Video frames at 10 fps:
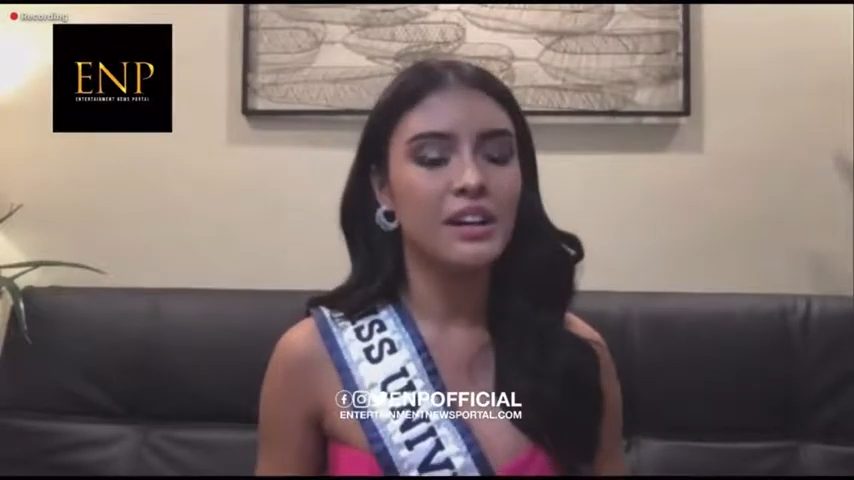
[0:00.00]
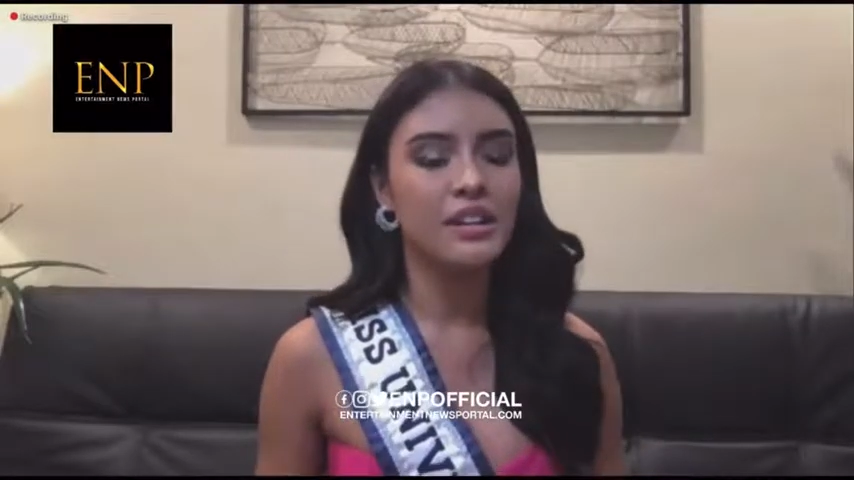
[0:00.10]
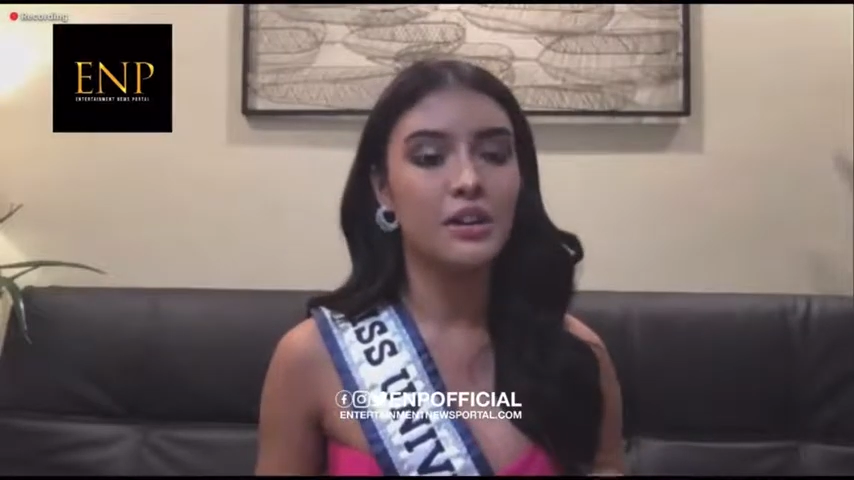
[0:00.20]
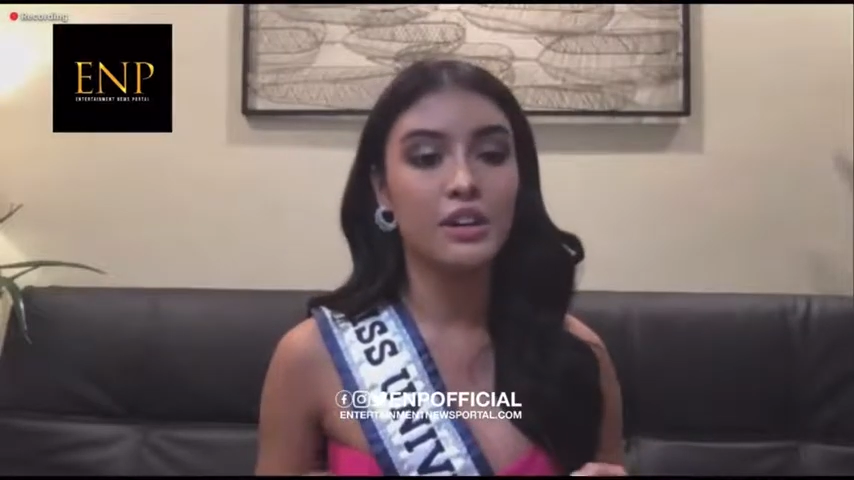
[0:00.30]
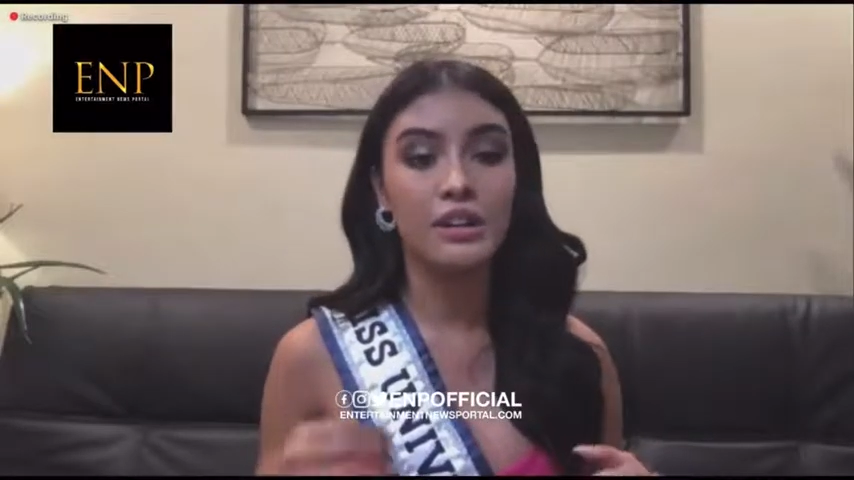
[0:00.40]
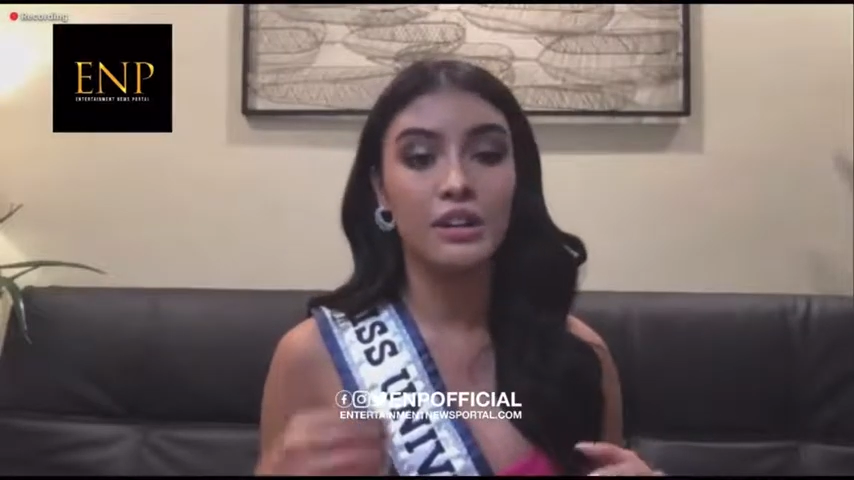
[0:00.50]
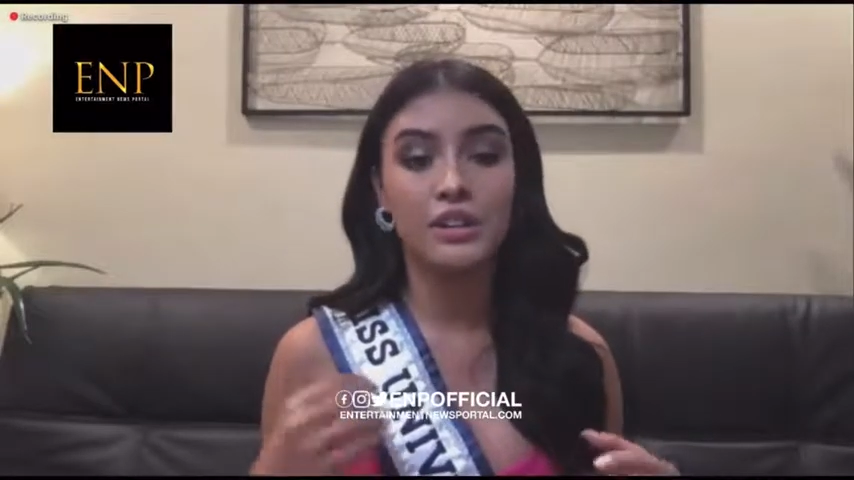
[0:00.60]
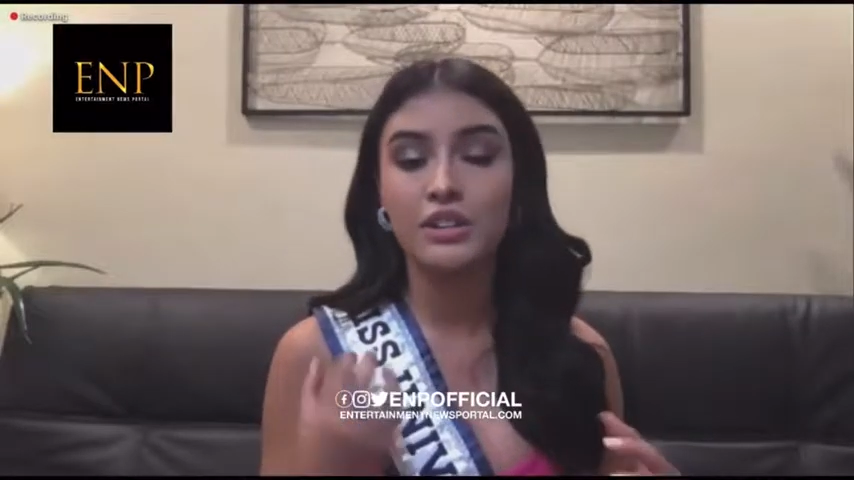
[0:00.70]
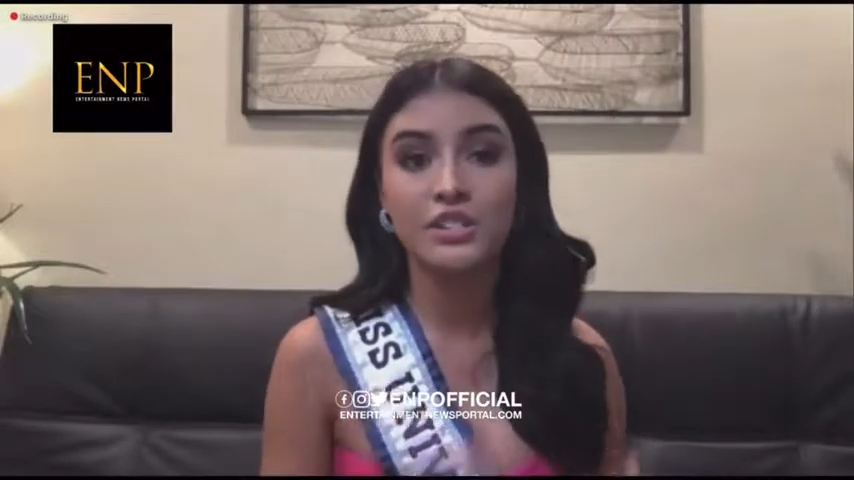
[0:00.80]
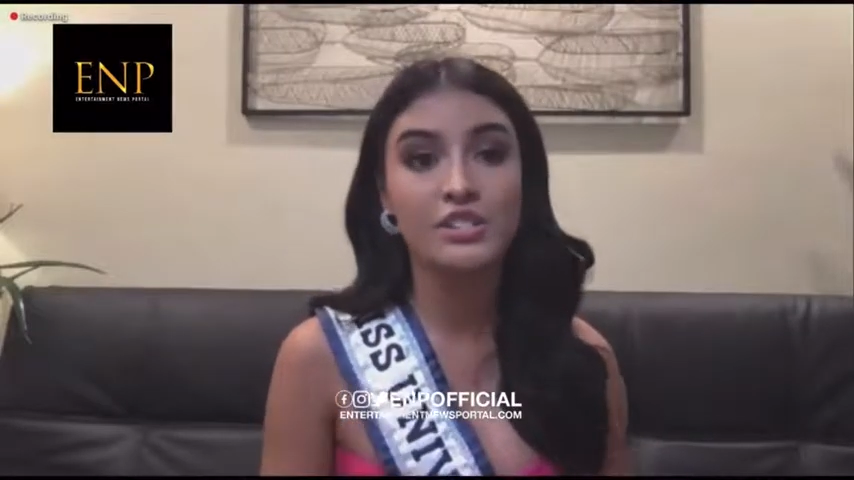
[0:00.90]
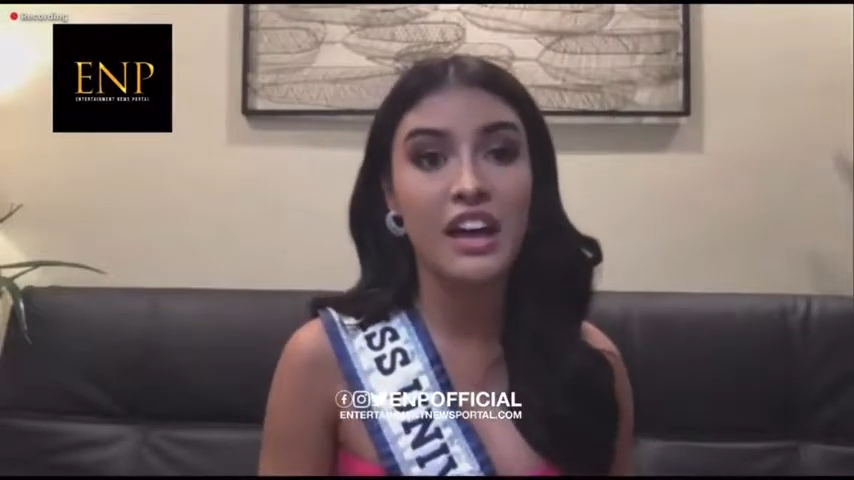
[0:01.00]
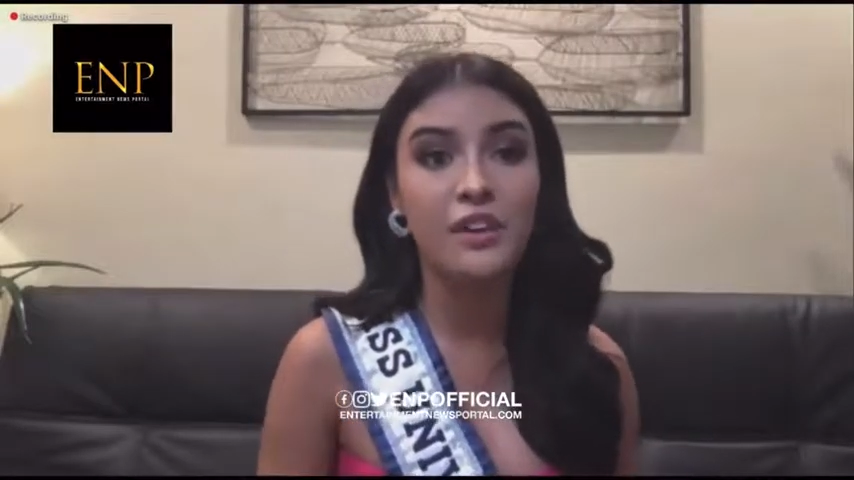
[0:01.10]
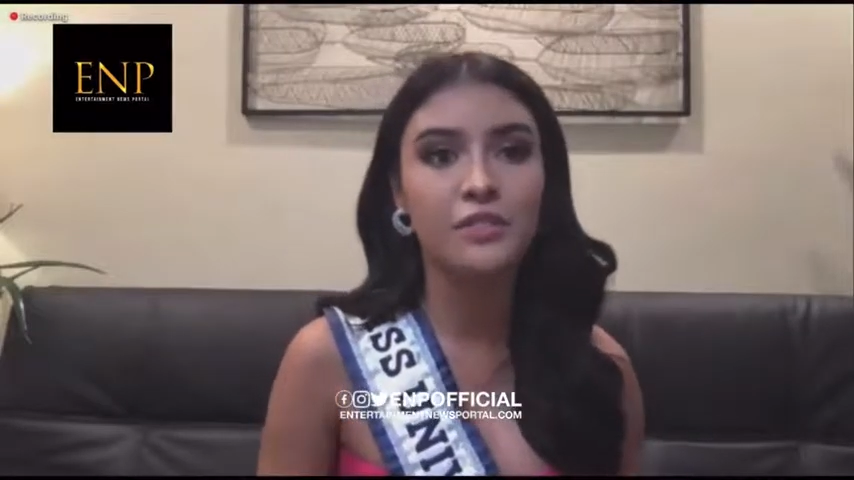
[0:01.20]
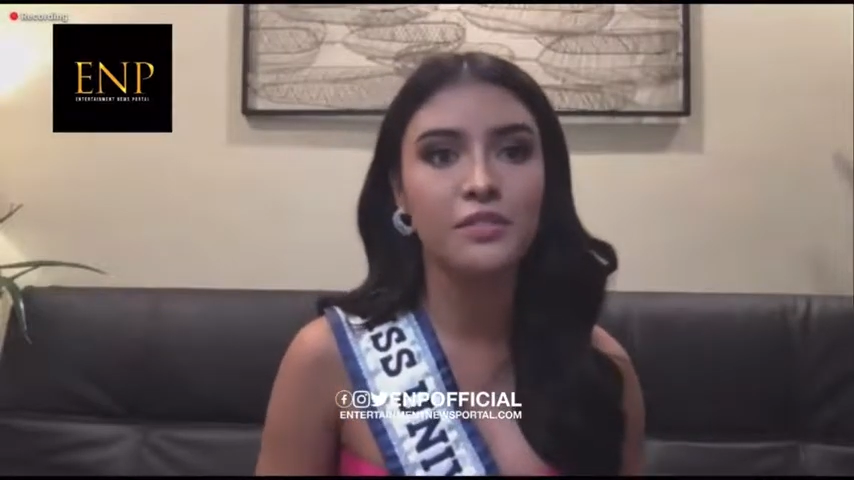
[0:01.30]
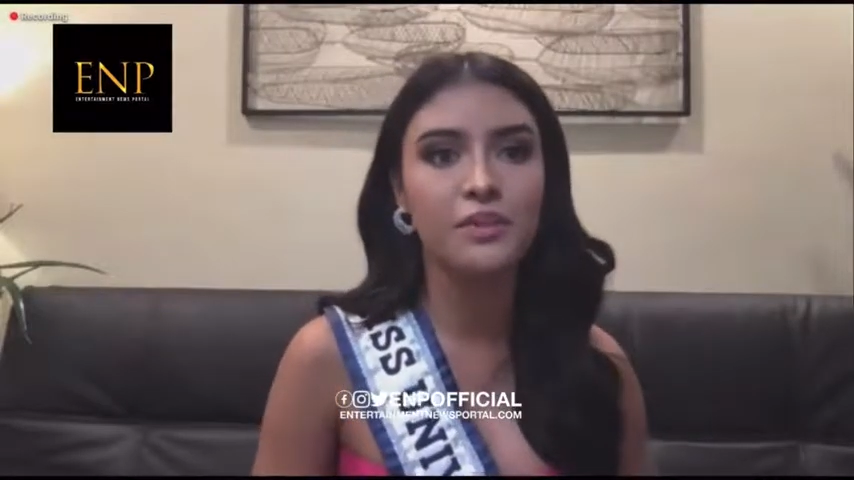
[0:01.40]

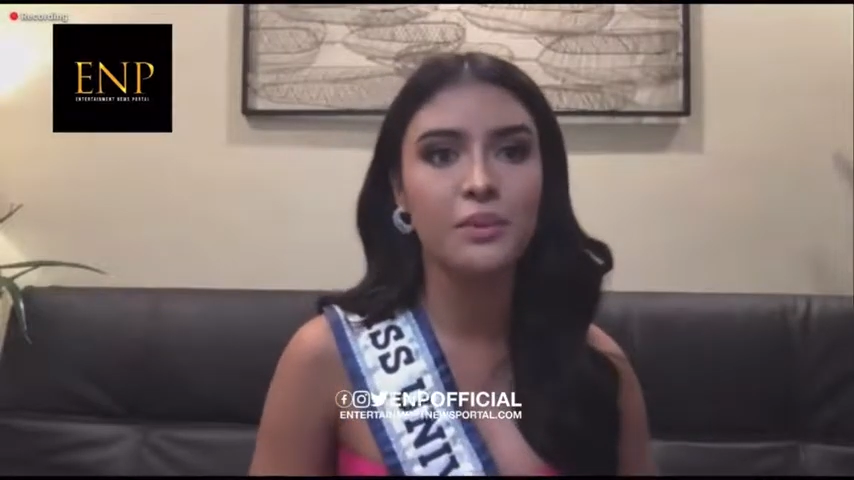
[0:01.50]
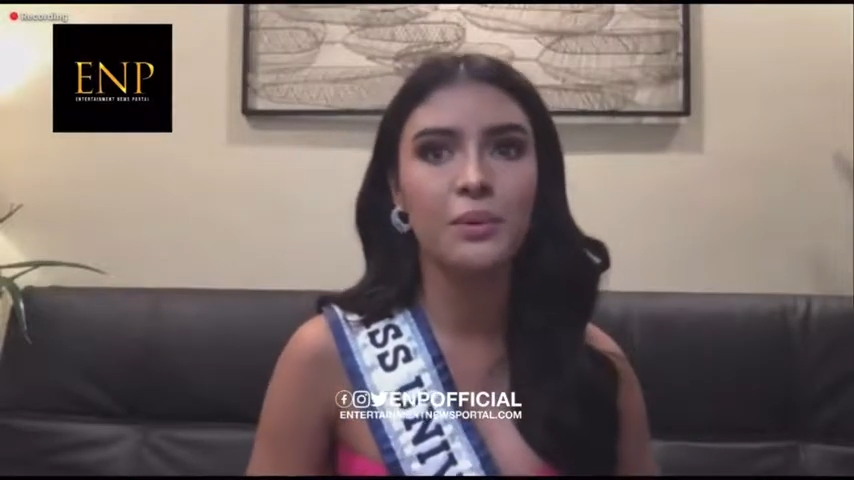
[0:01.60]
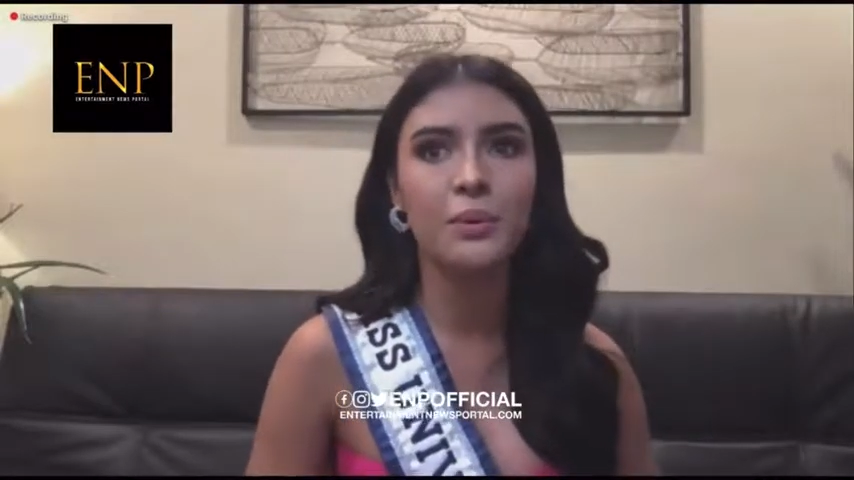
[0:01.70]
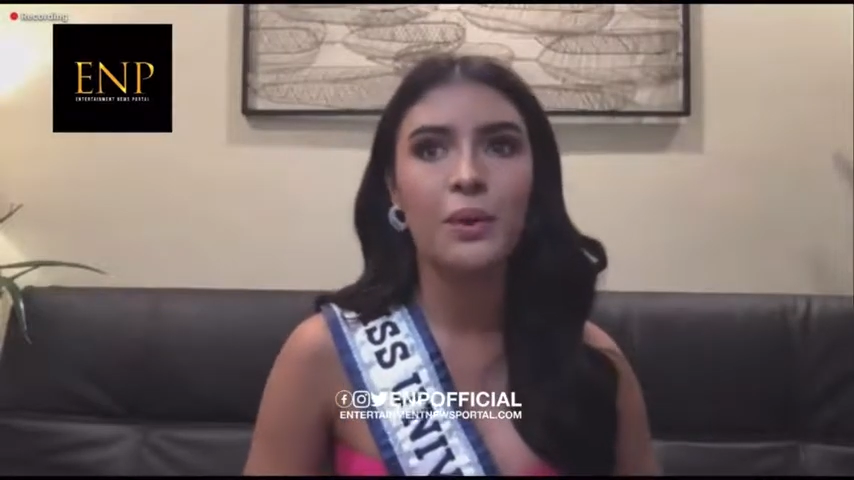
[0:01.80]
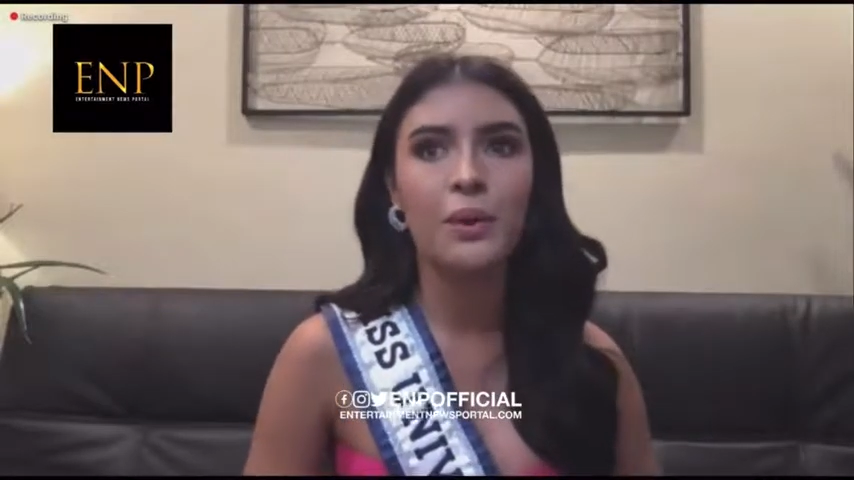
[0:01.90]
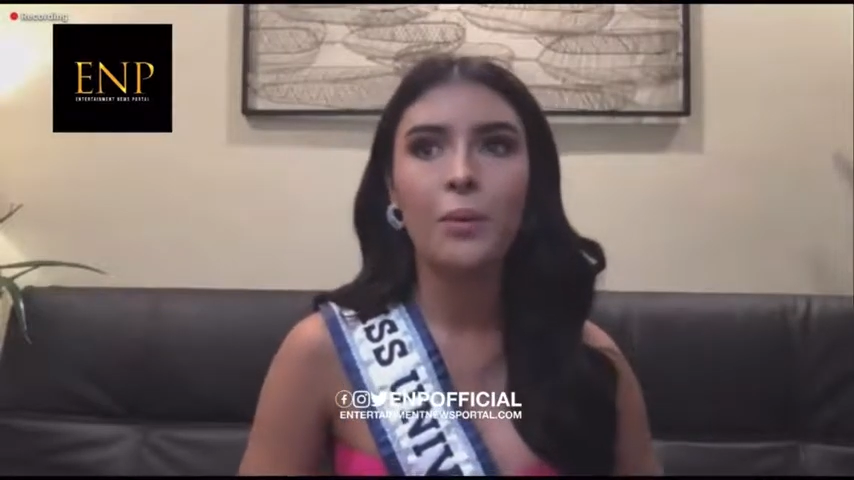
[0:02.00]
yourself to